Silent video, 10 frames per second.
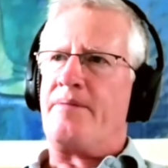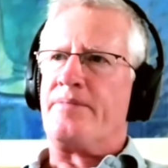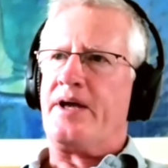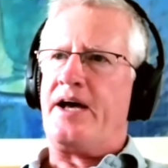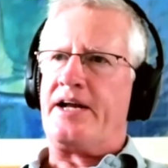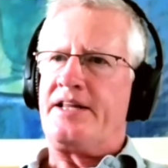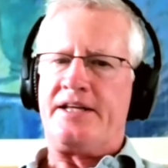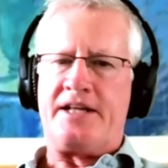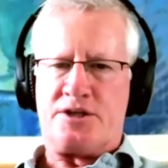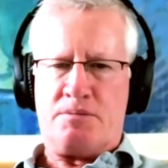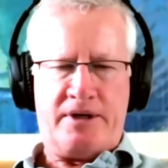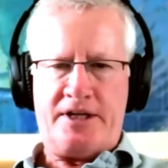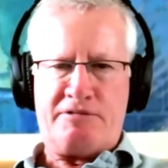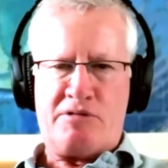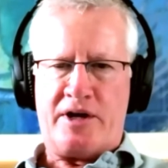And I think that's completely
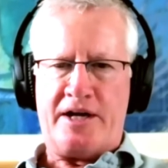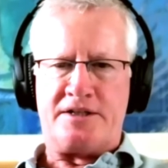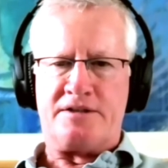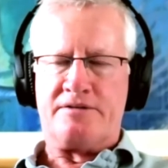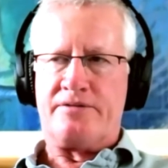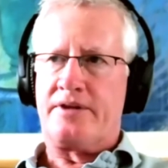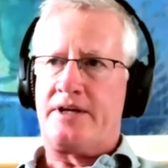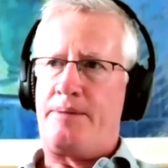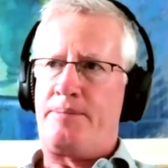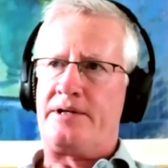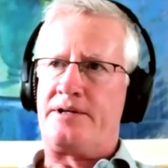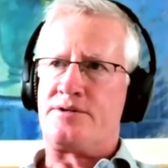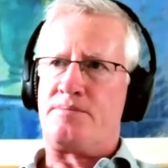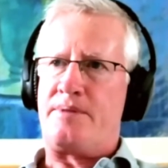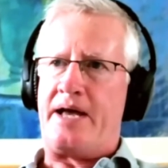wrong-headed.
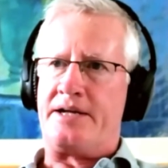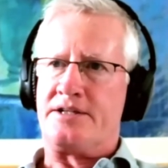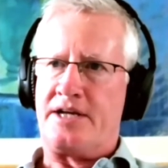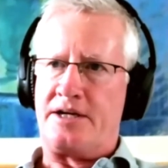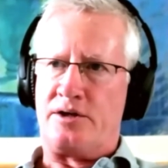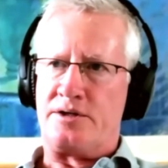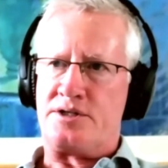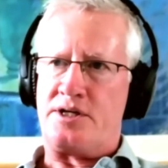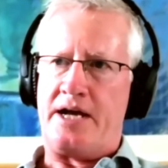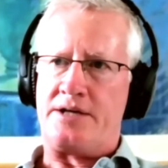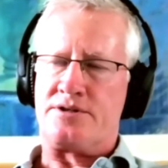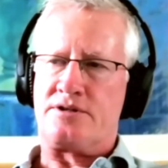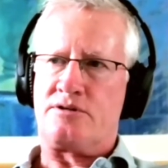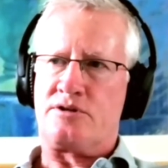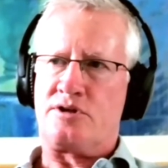Capitalism and technology has
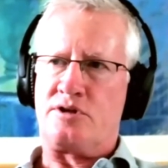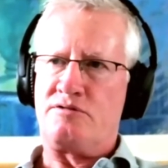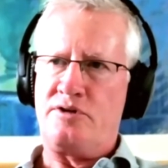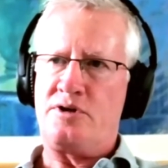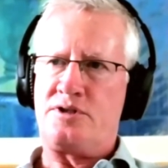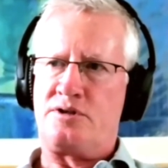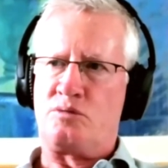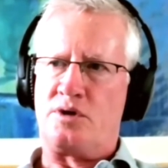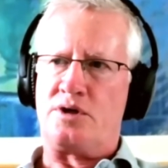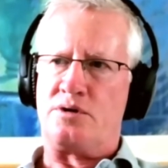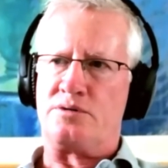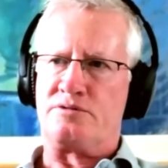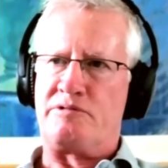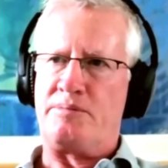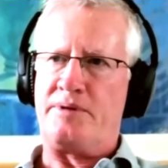converted the world
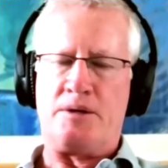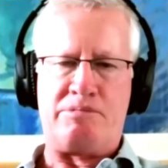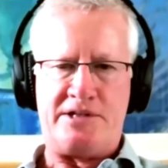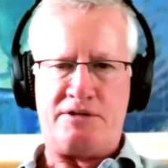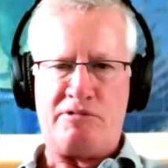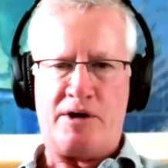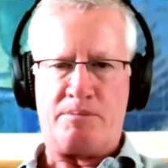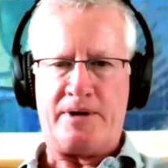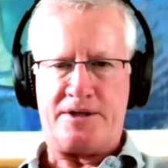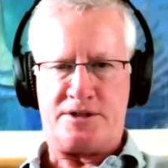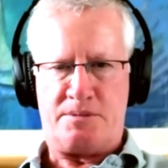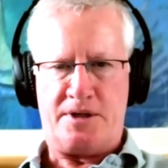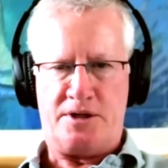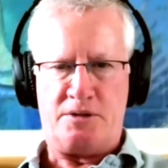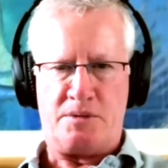from being a pretty rotten place to be a
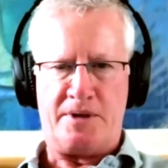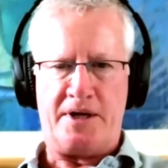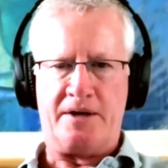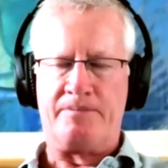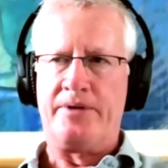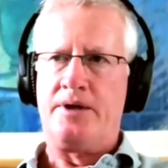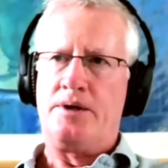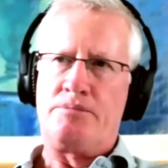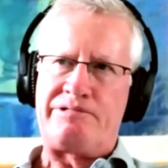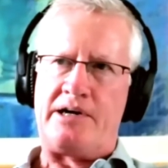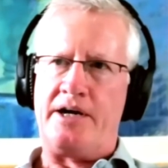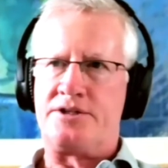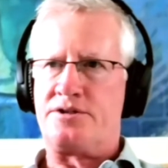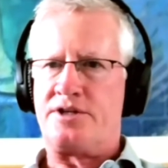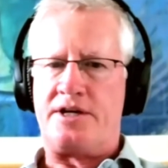human being prior to,
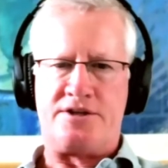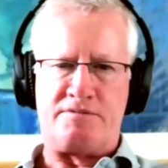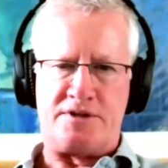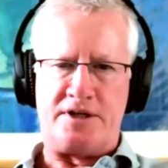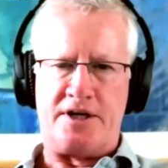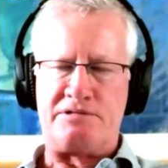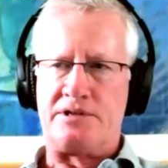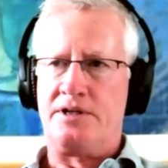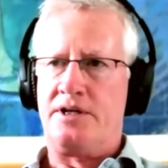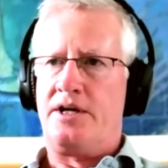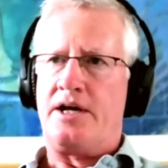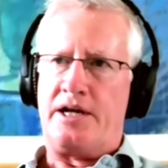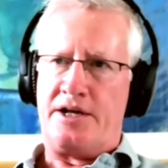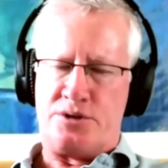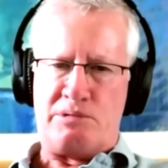say, 1700,
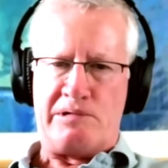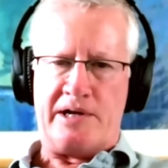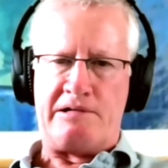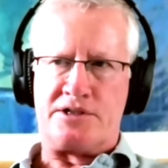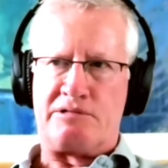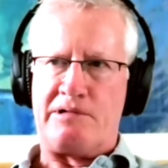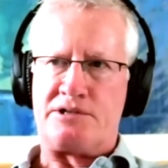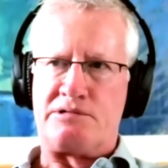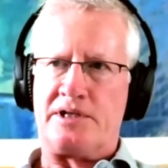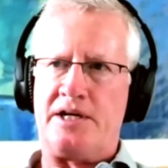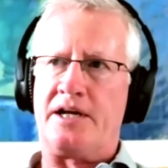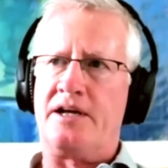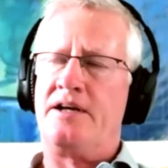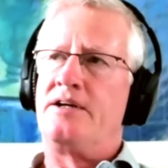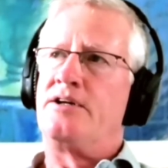unless you were an aristocrat or a king
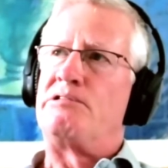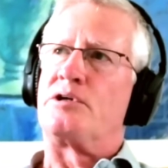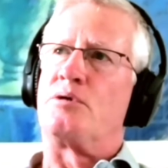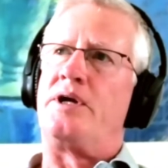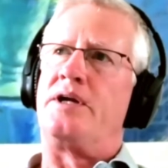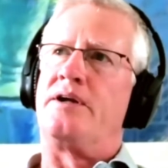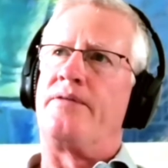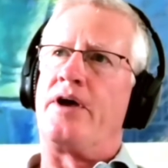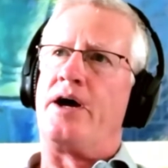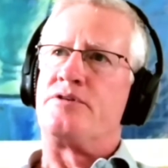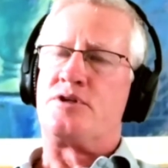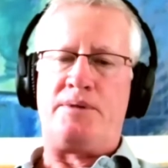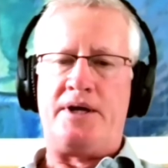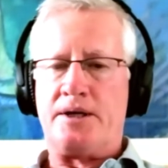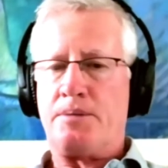or a queen, to
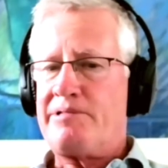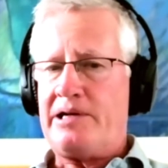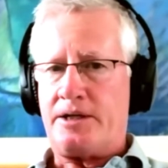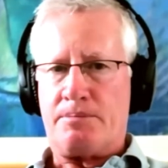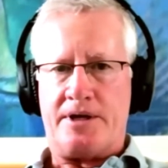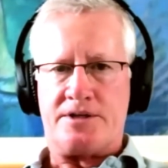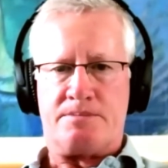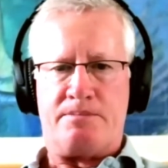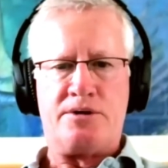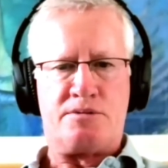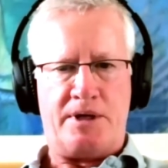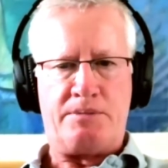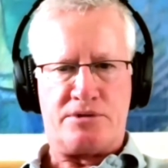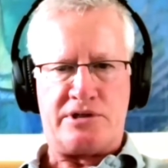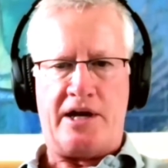being a brilliant place. Most
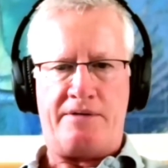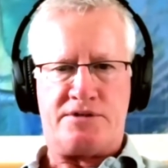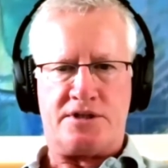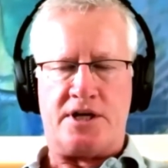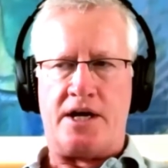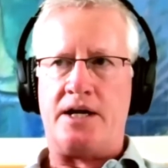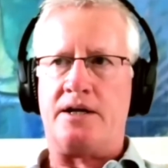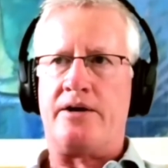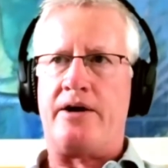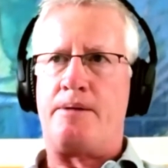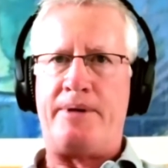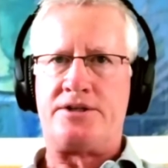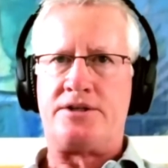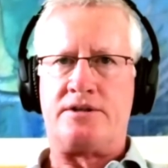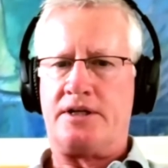people's lives today are better
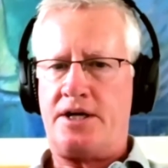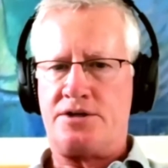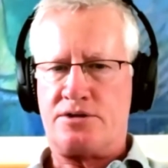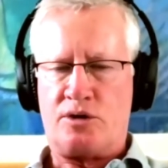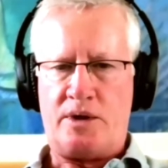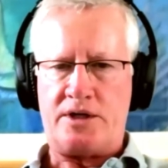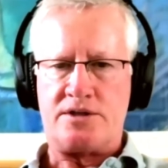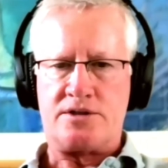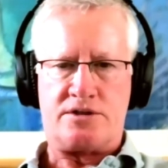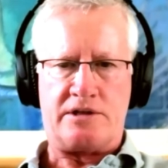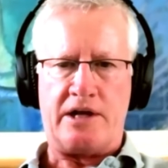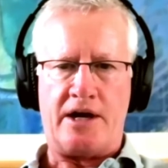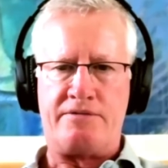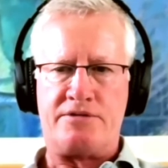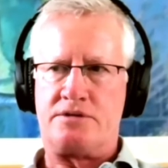than kings and queens'
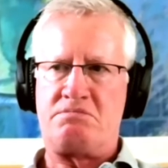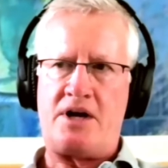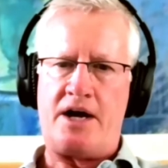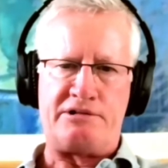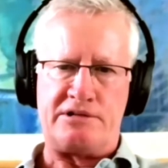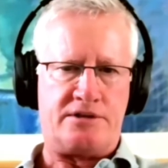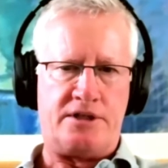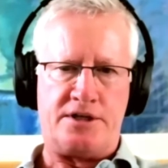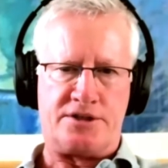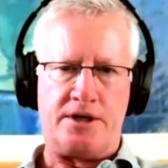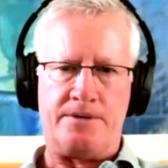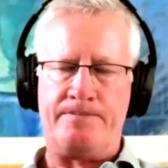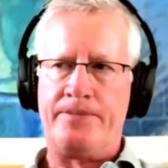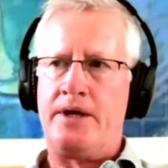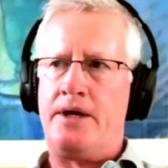lives 100 years ago.
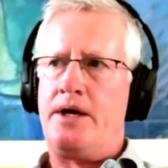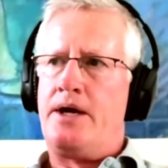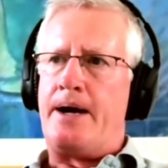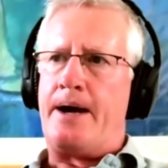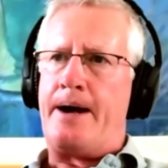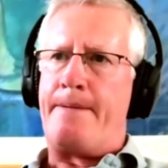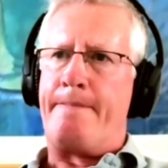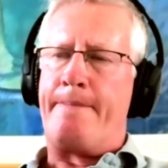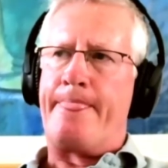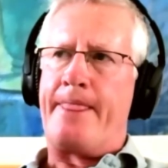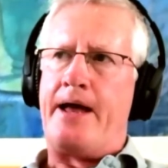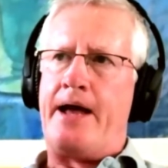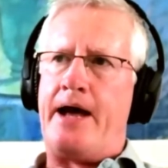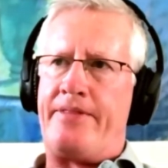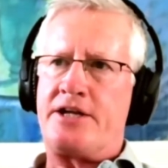
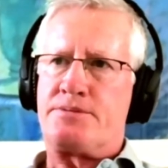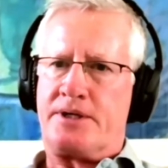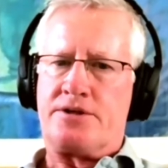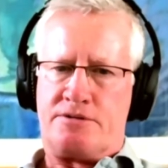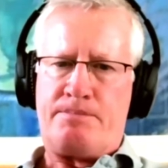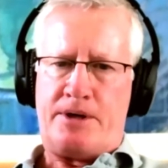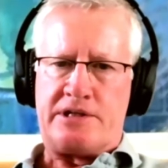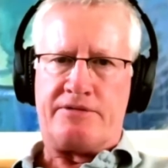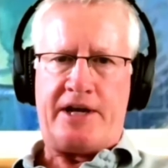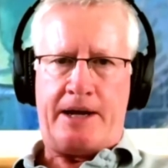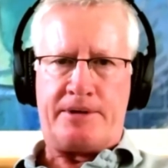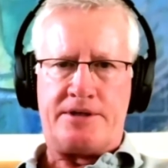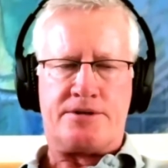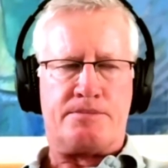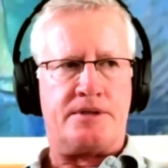And that's because mostly of
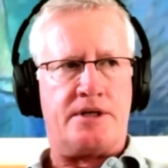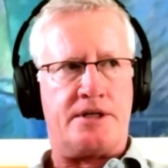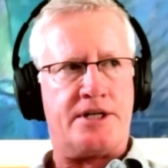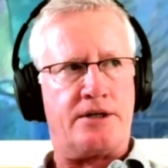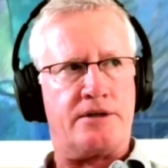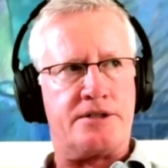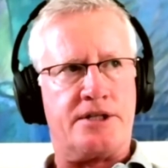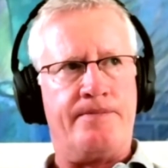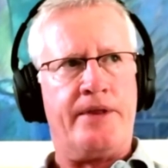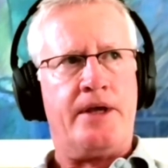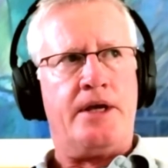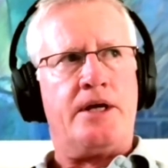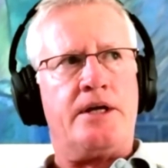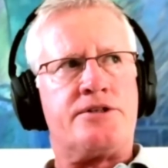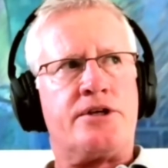capitalism and technology.
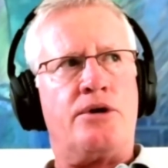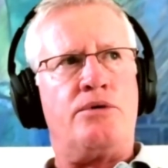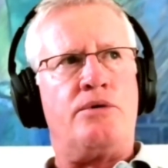So